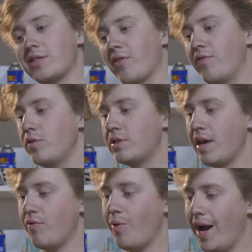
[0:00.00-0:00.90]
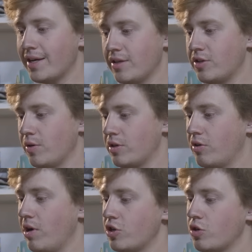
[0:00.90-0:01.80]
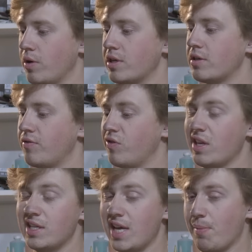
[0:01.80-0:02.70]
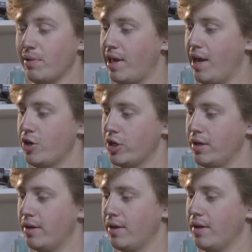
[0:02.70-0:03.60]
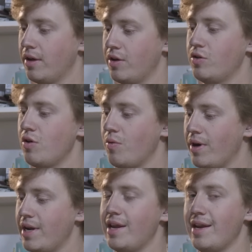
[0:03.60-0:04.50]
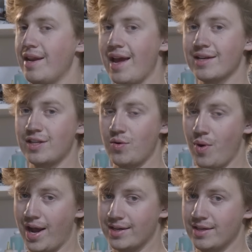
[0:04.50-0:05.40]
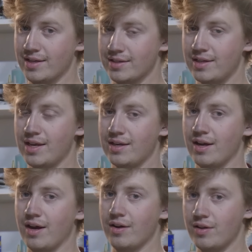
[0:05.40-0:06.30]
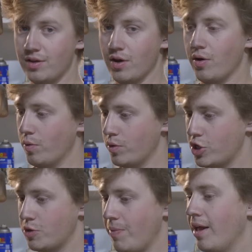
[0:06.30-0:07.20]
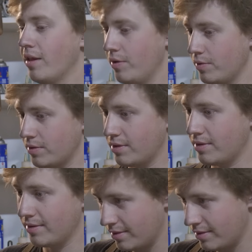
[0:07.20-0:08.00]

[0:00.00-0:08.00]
that it's a food-safe wax, and so it's a great choice for this application. Don't want any nasty waxes getting on yo schmallows.